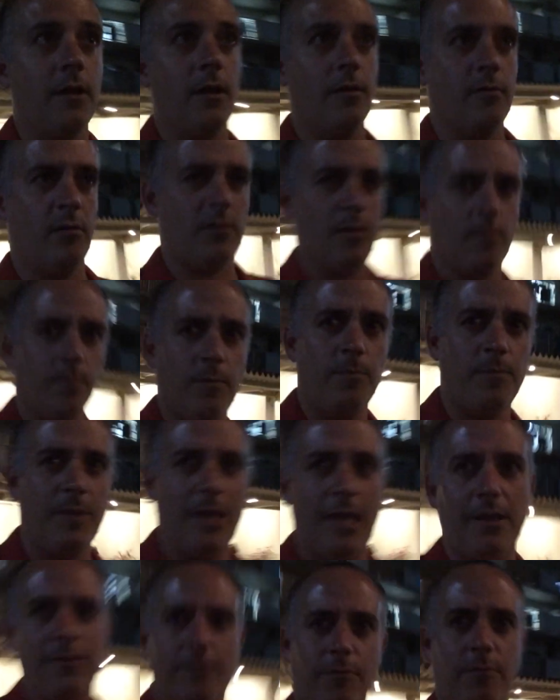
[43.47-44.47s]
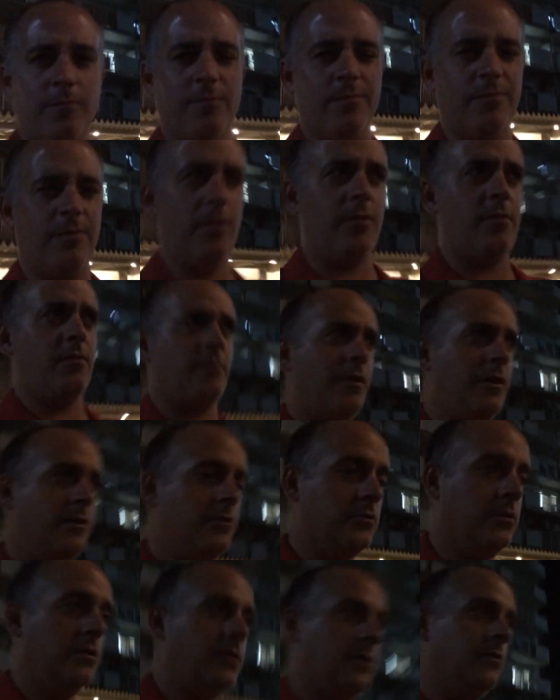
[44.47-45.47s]
and how some behave very
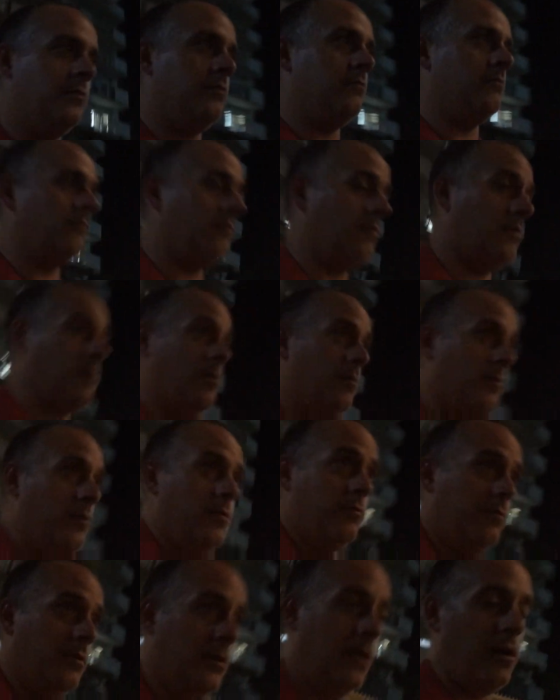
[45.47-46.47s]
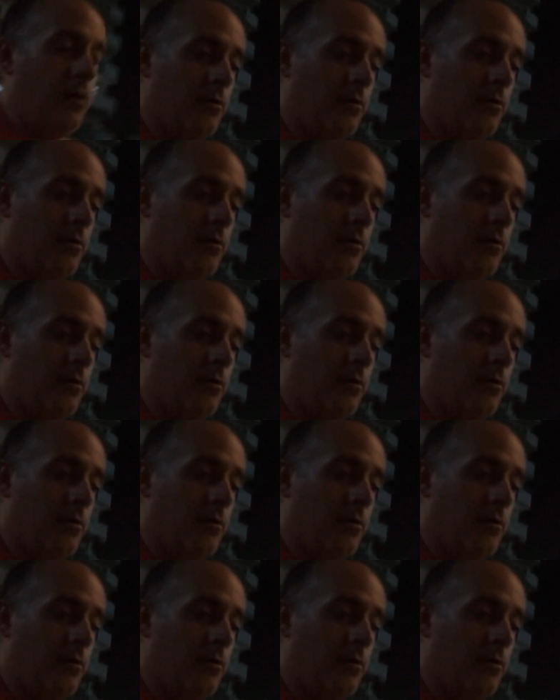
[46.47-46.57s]
strangely and some are really